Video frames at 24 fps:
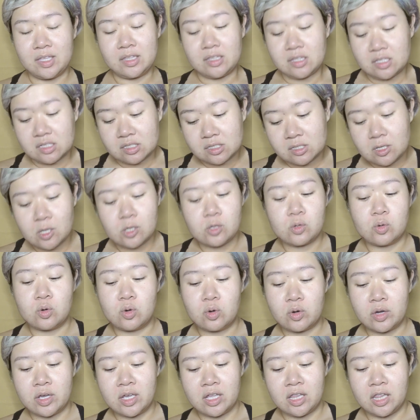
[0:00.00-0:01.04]
It does not
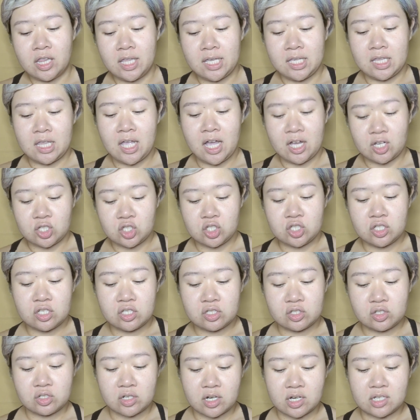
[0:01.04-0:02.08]
oil. It actually
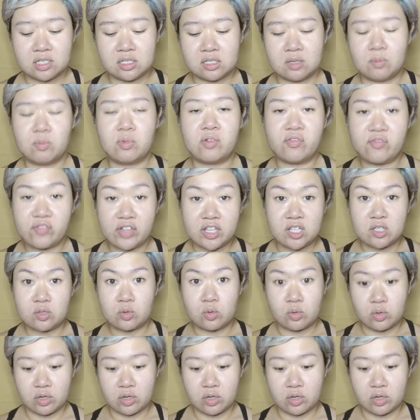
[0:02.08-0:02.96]
tries to prevent